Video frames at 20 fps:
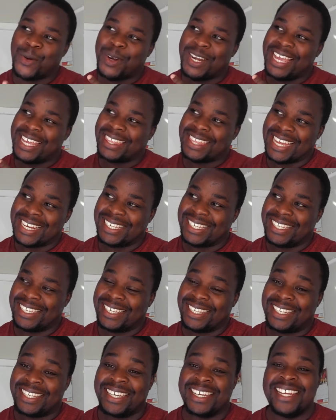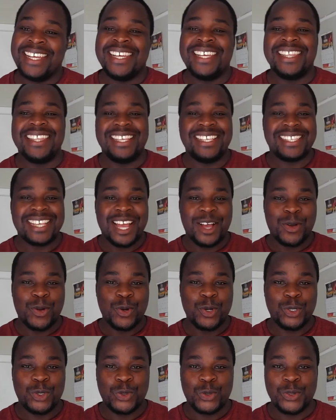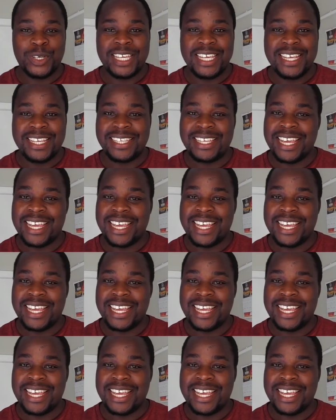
like that. These are called cookies,